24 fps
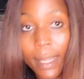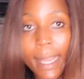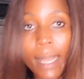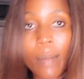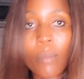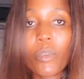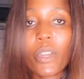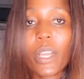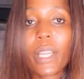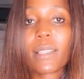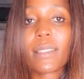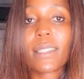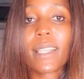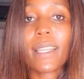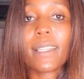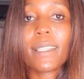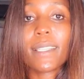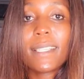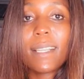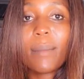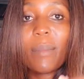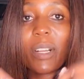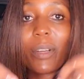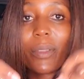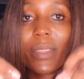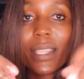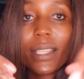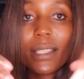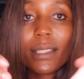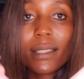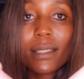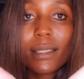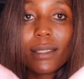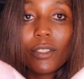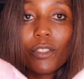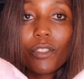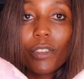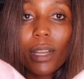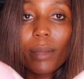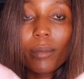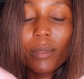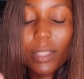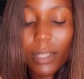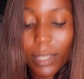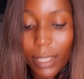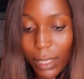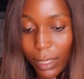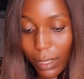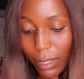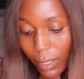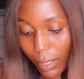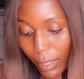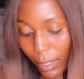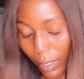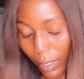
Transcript: I'm more excited about this drumstick,